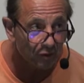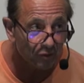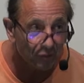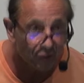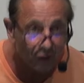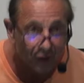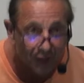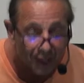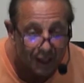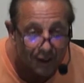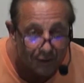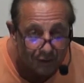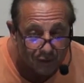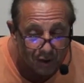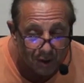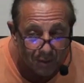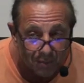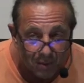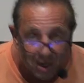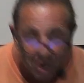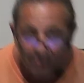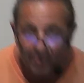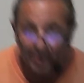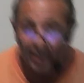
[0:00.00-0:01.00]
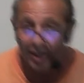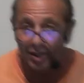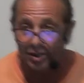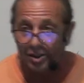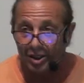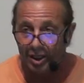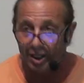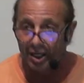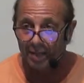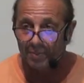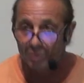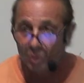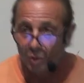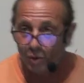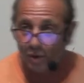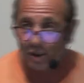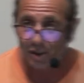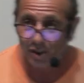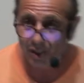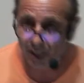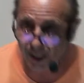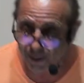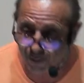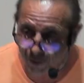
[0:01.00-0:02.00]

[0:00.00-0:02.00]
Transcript: forgive them because they kept doing the same